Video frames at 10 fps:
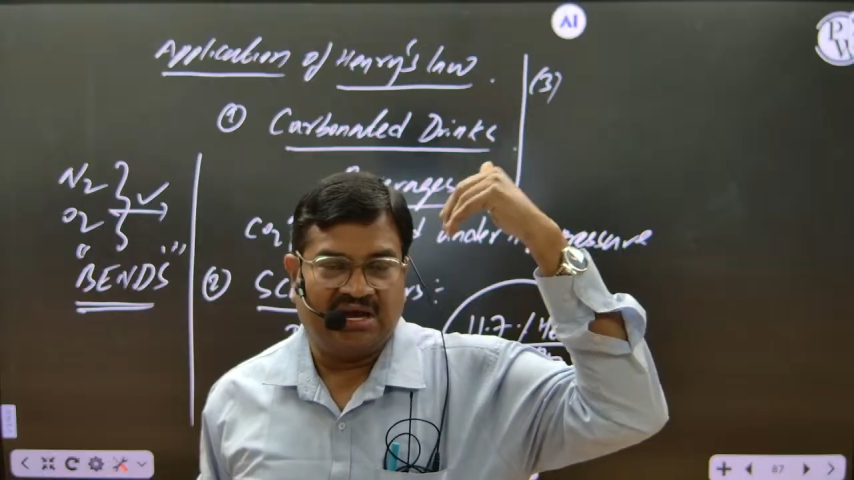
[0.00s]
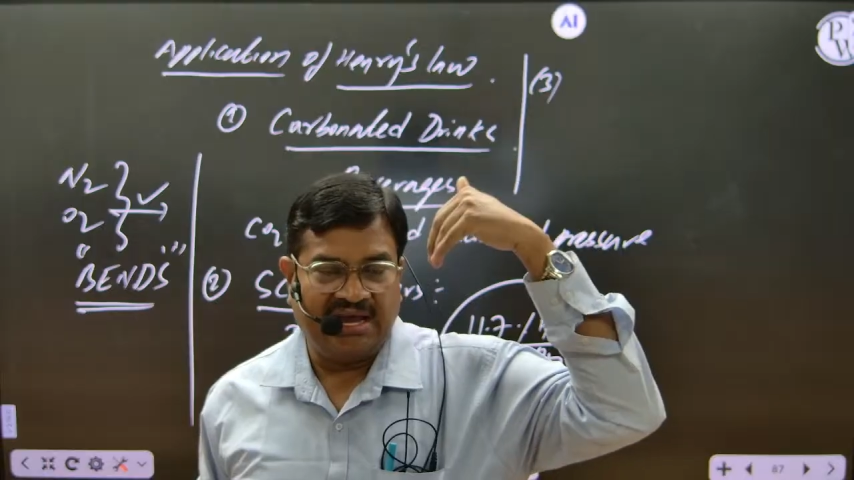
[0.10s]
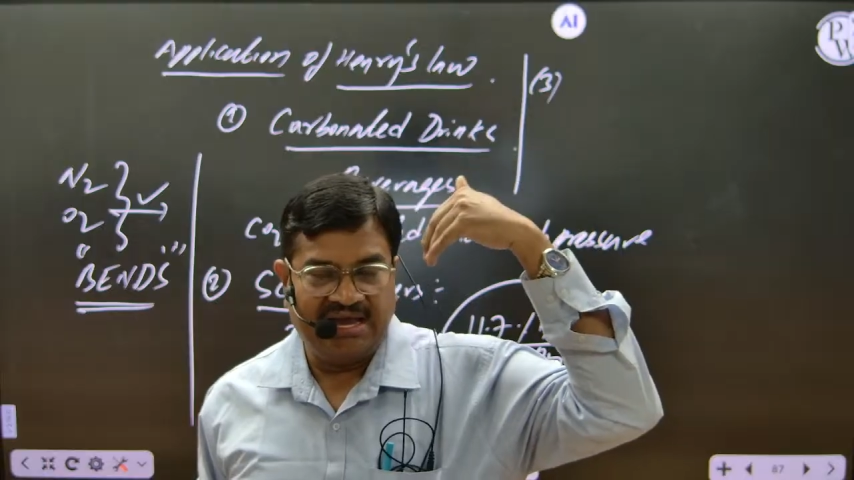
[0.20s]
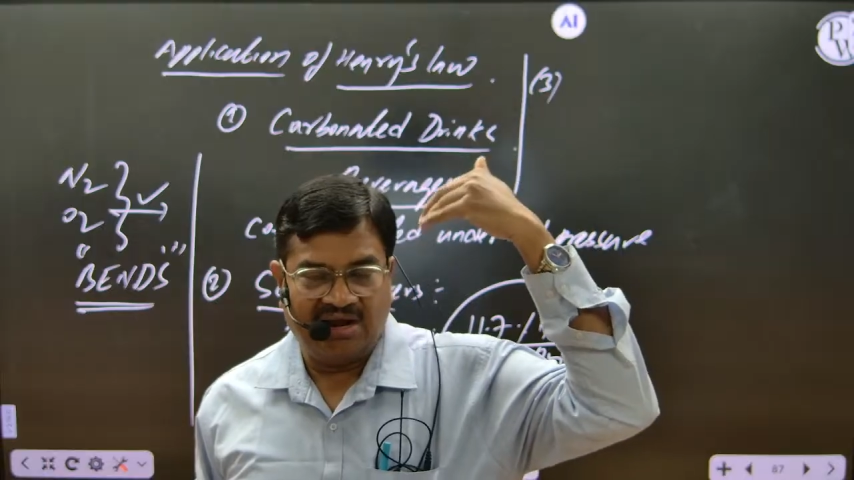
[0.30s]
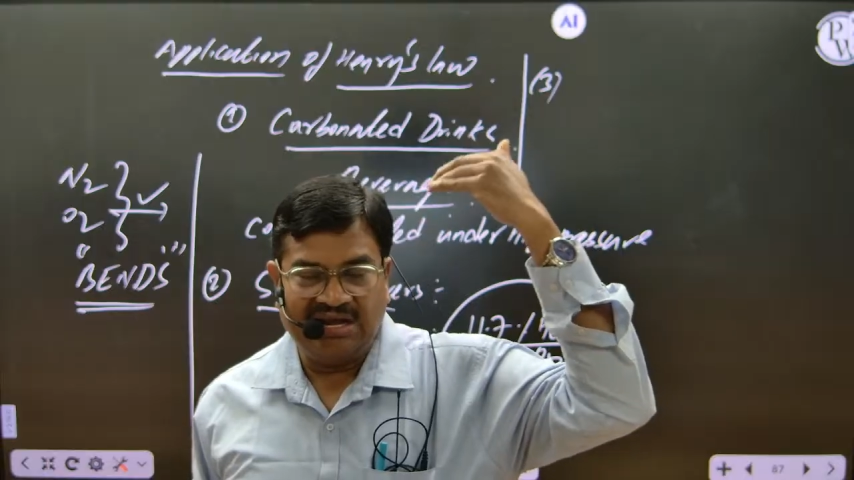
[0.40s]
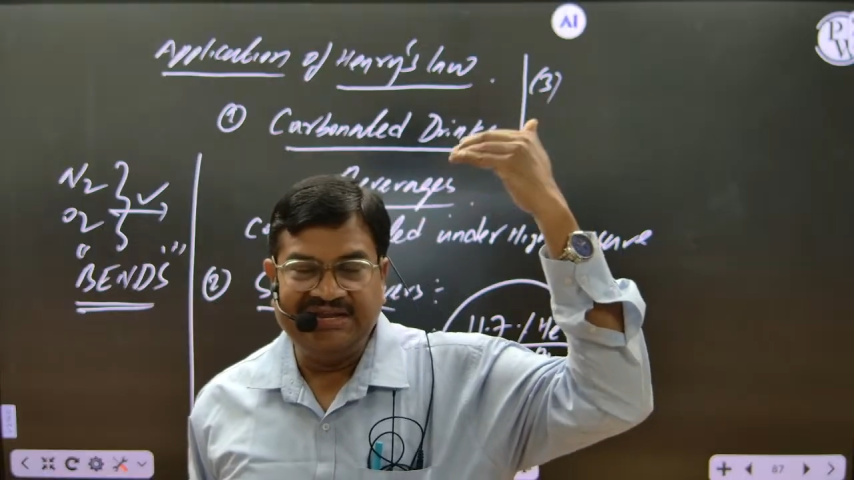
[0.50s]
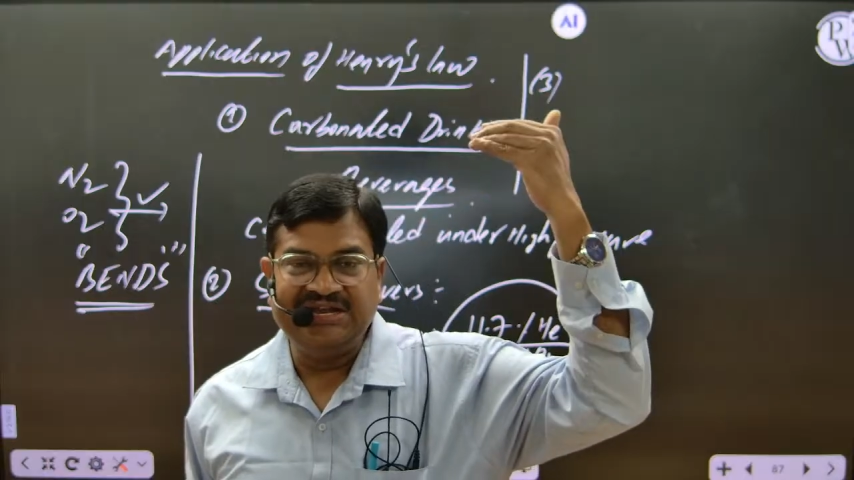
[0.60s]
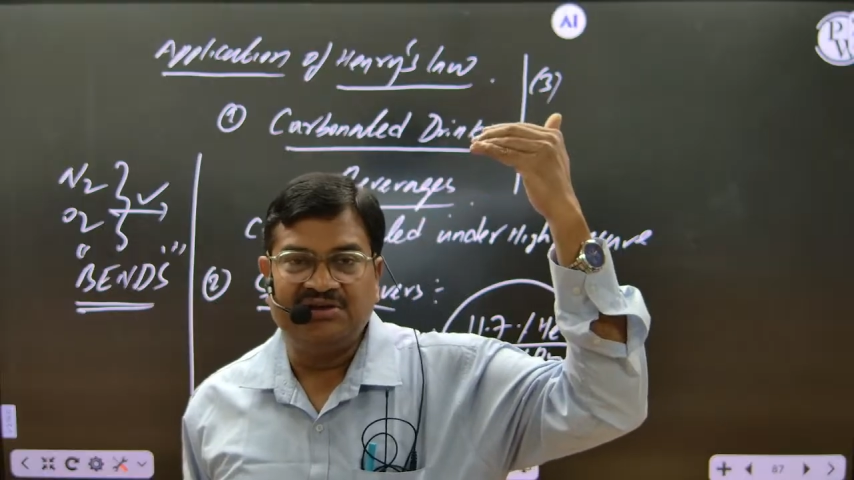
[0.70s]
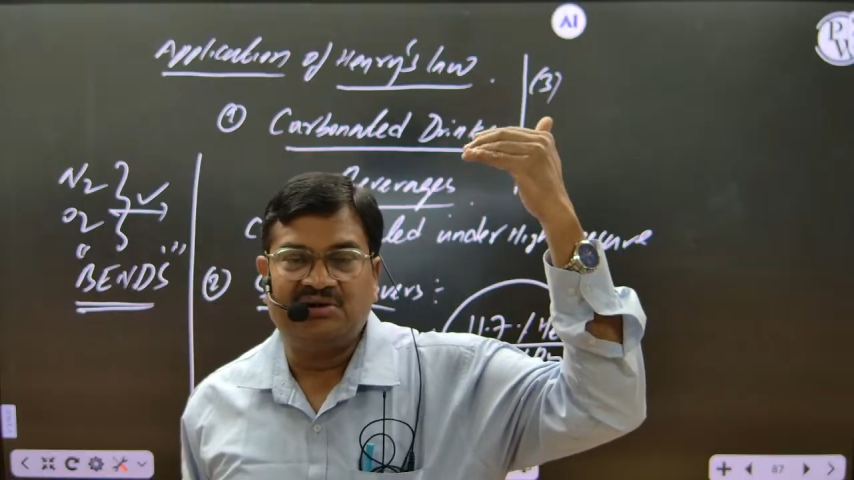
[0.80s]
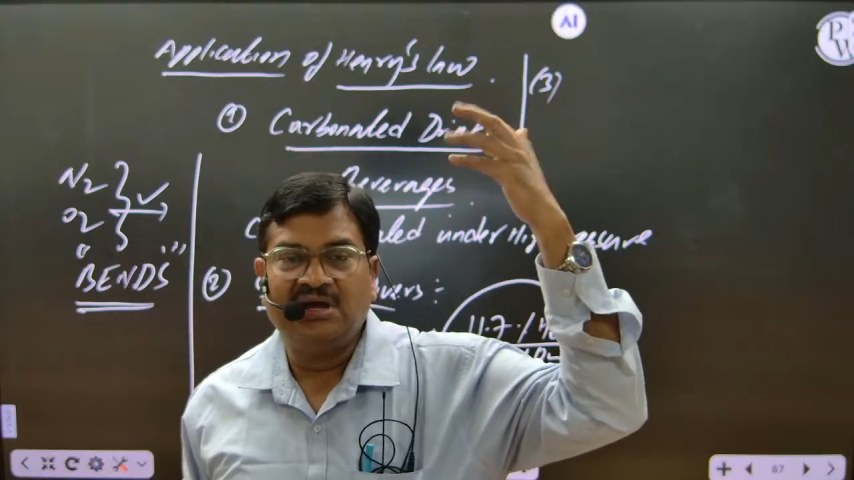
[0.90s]

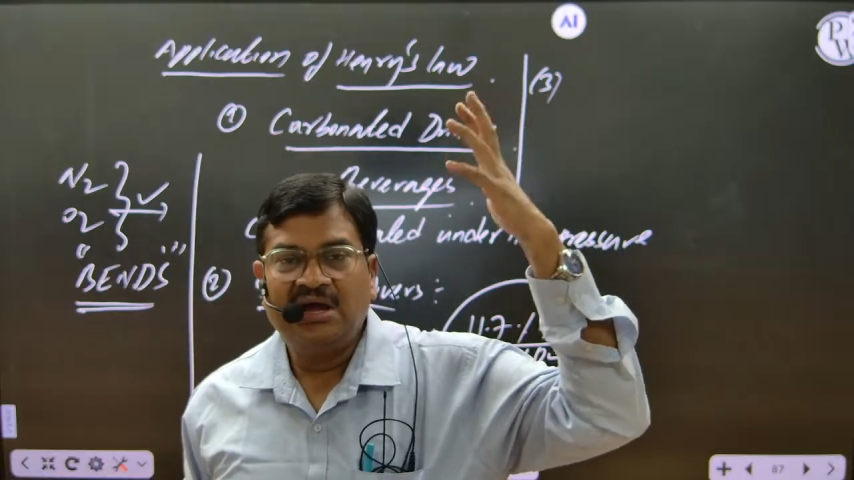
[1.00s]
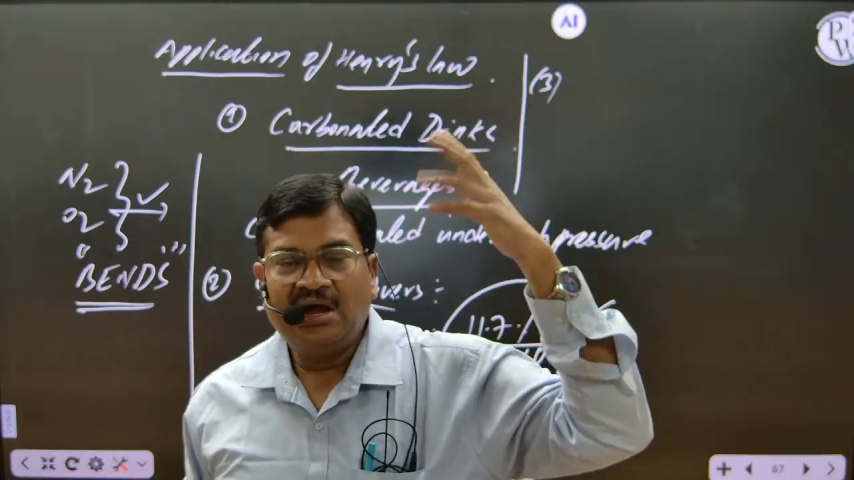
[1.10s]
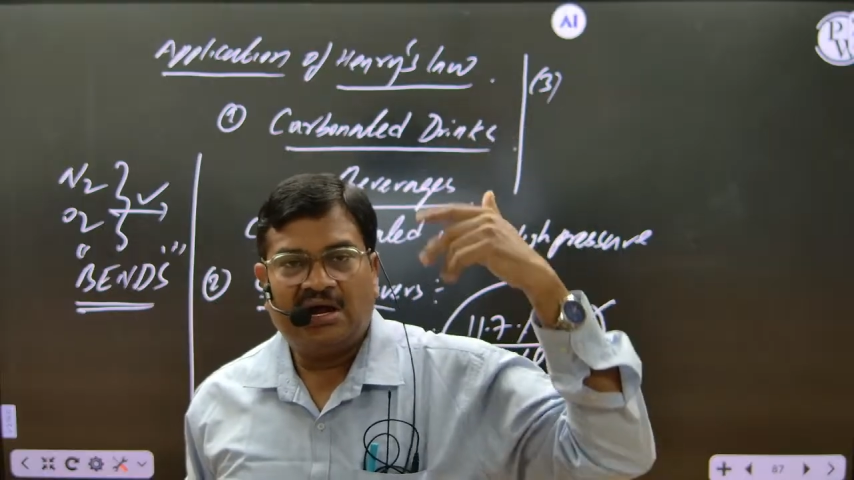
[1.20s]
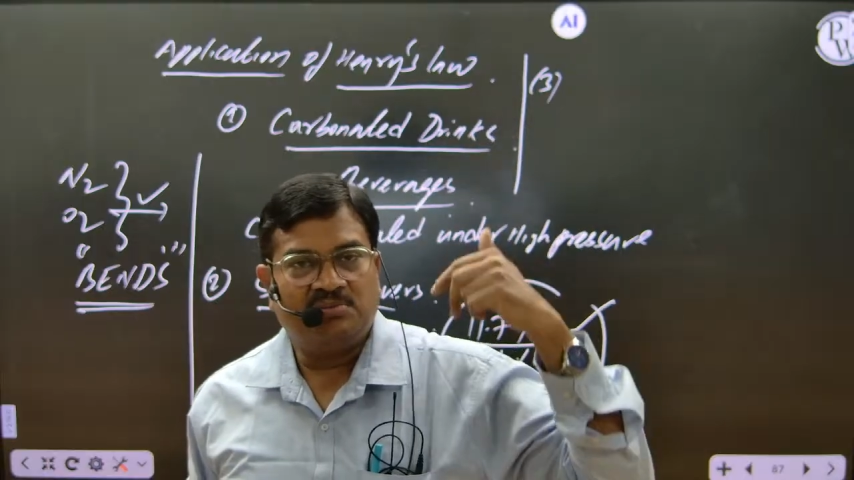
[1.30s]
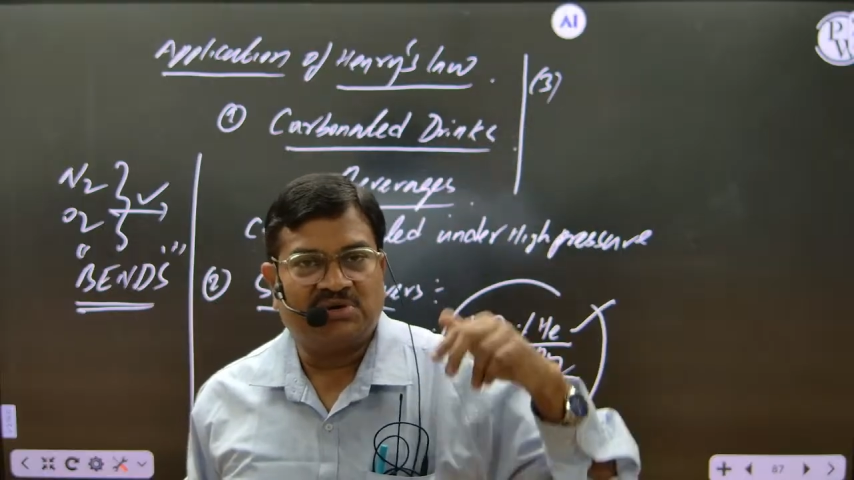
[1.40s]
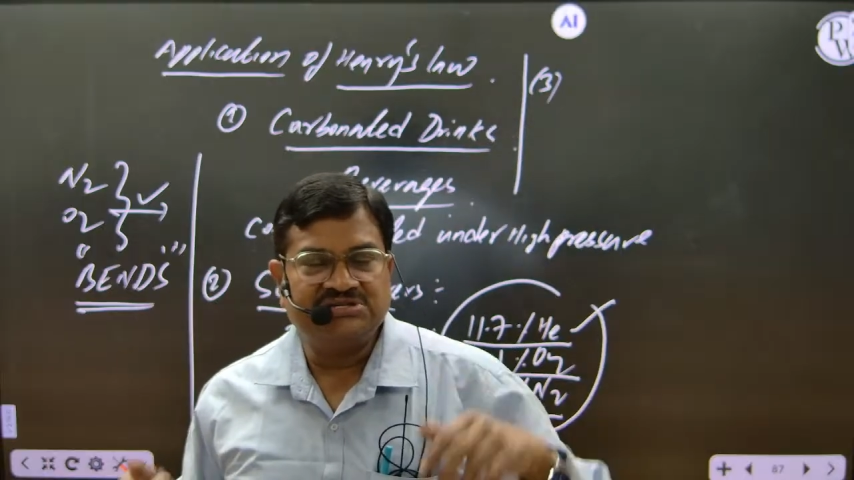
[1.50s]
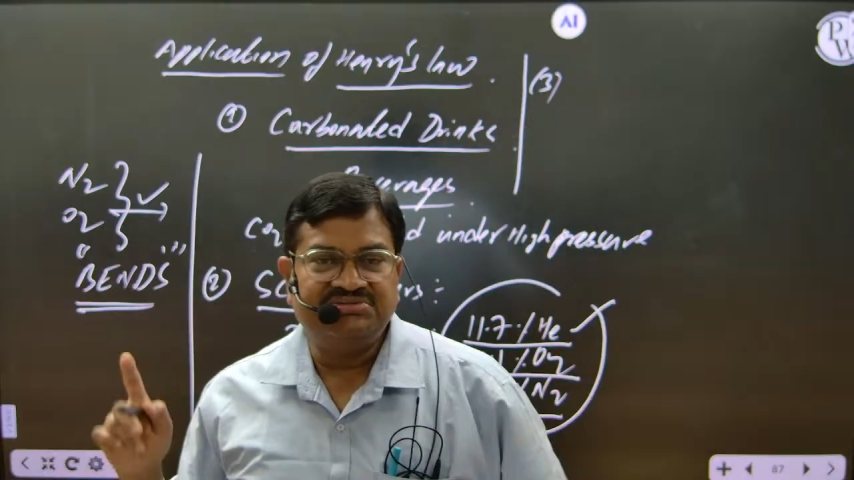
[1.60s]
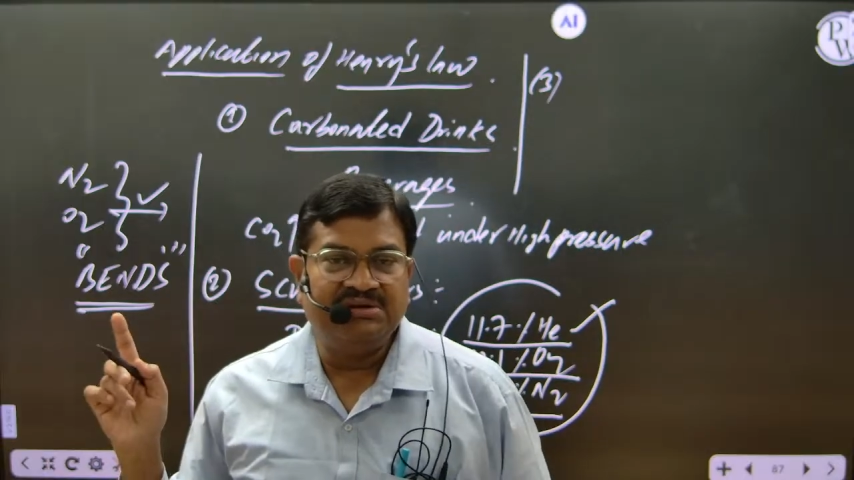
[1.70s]
altitude, atmospheric